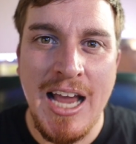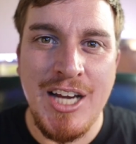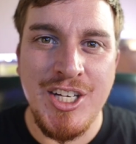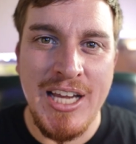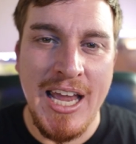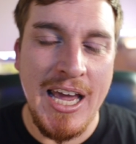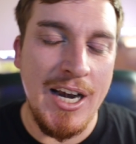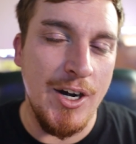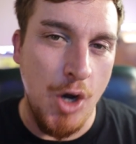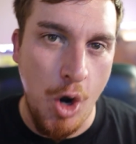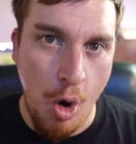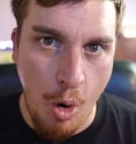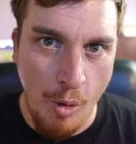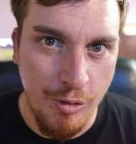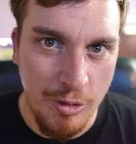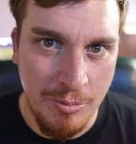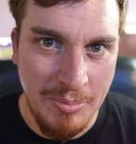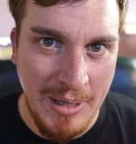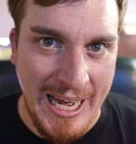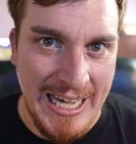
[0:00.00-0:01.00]
they actually had an
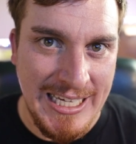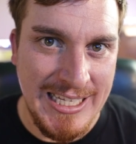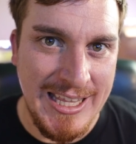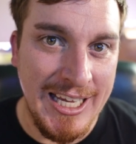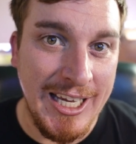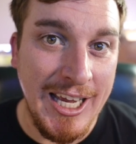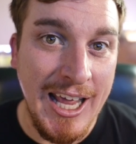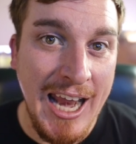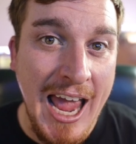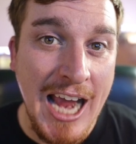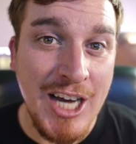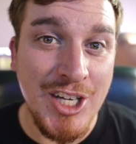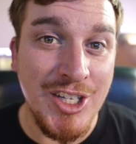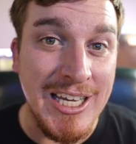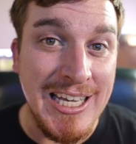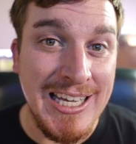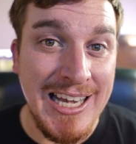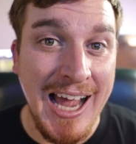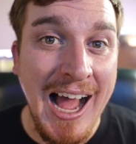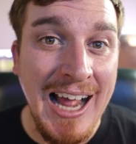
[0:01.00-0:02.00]
overbite. They could
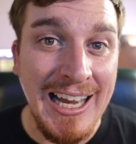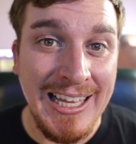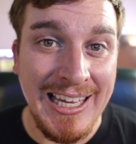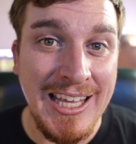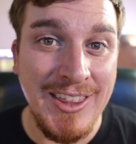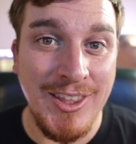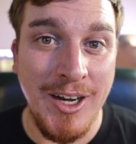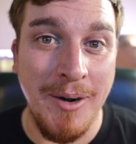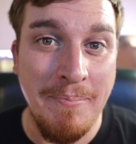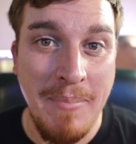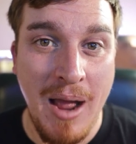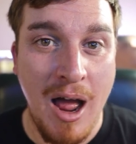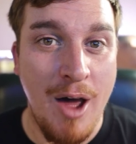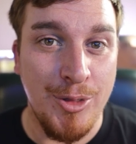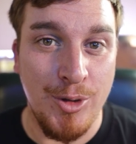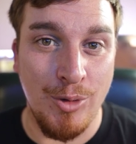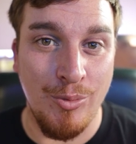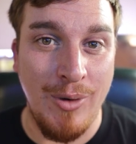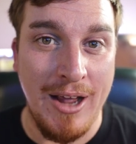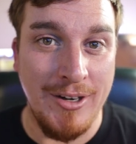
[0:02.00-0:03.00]
actually not get their
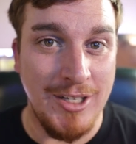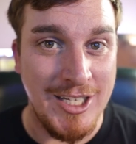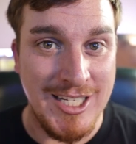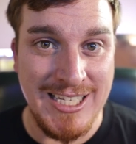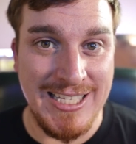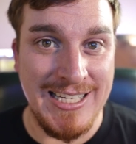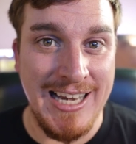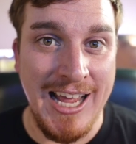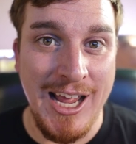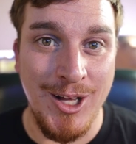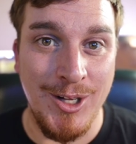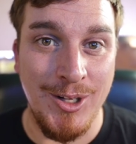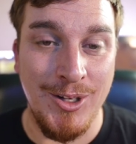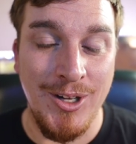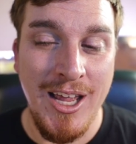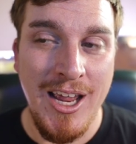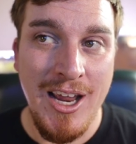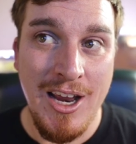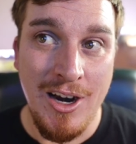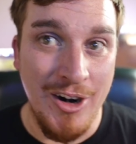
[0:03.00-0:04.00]
mouth around a snail